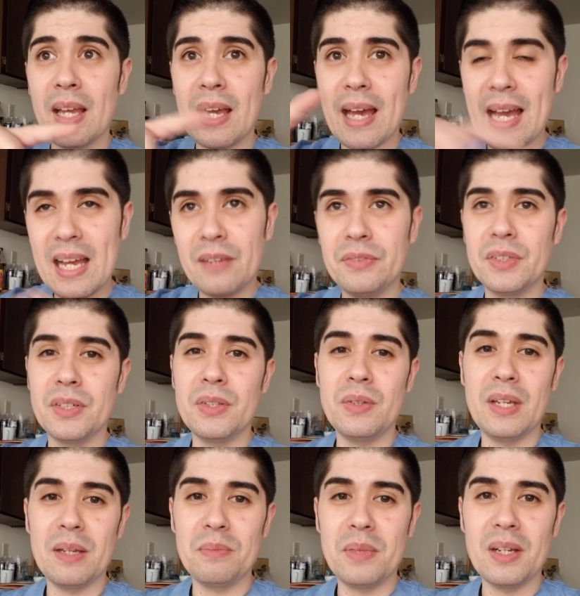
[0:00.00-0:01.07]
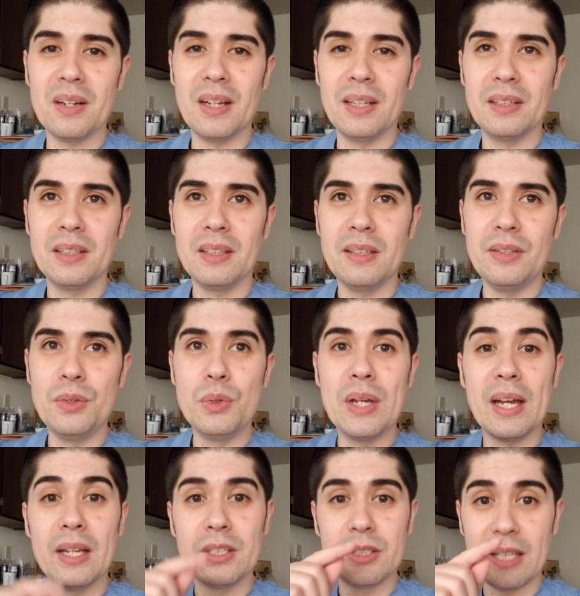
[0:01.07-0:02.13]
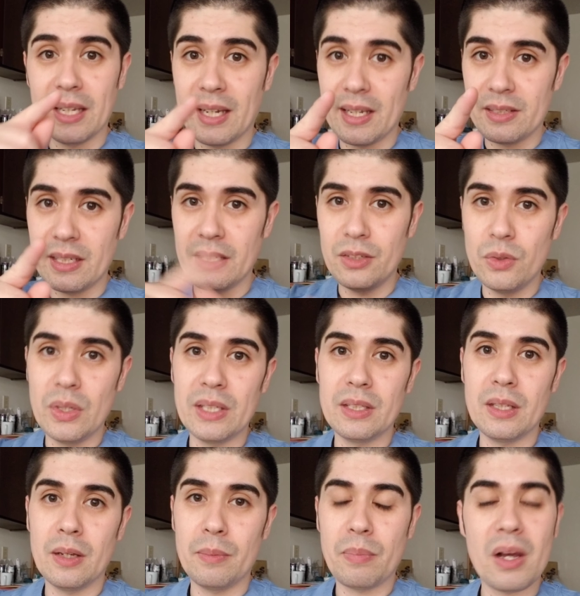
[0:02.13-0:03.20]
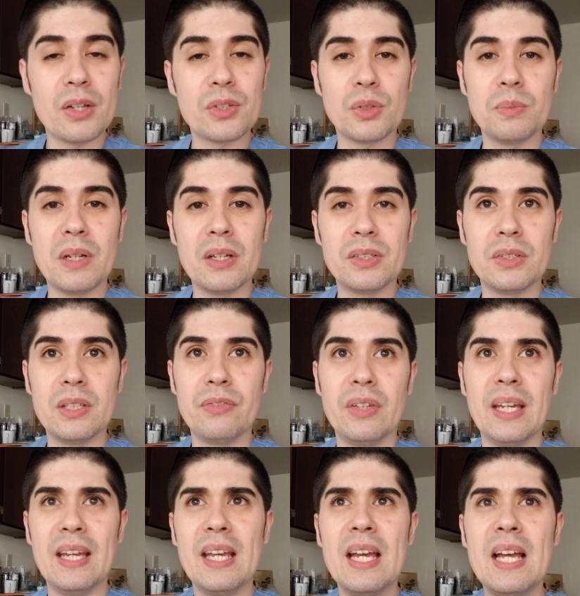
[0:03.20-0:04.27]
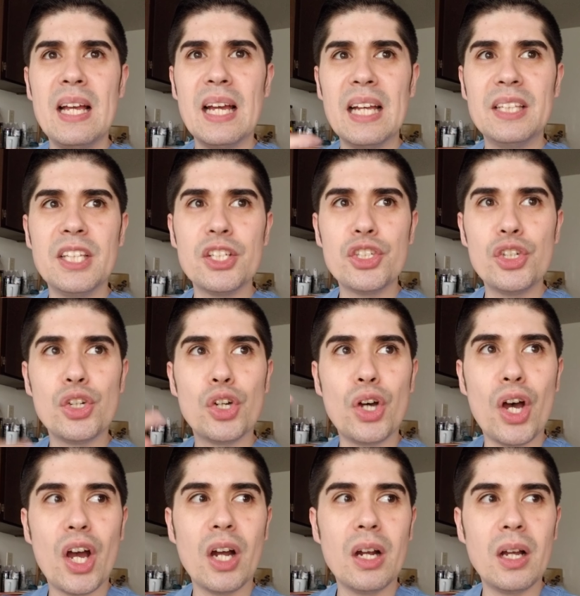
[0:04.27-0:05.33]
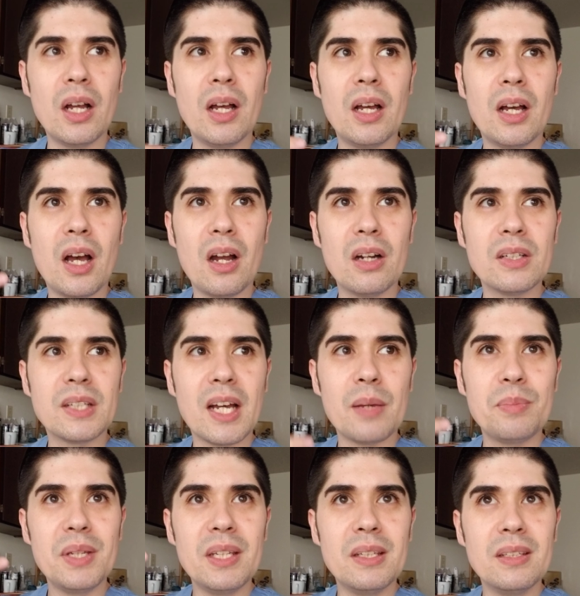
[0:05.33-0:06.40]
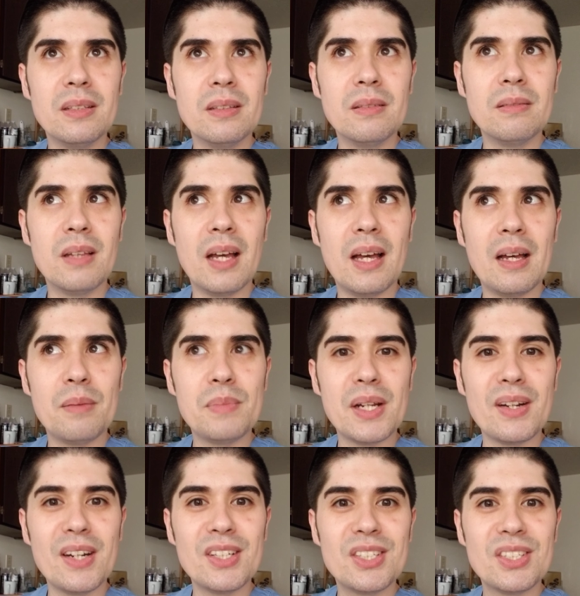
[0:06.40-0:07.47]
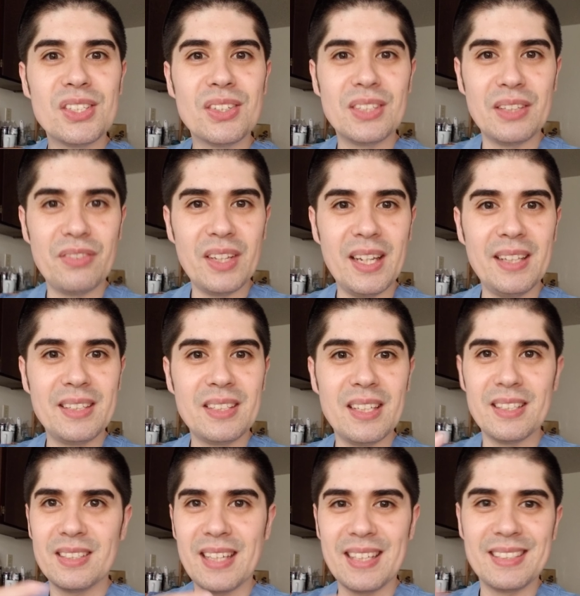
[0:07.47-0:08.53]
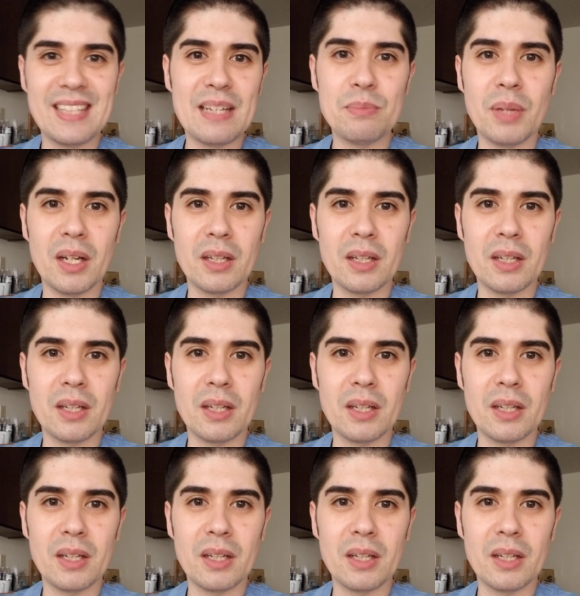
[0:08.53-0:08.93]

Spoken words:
After you get married, you guys, like I said, you get the partial marriage certificate. Additional hard copy marriage certificates is like $10.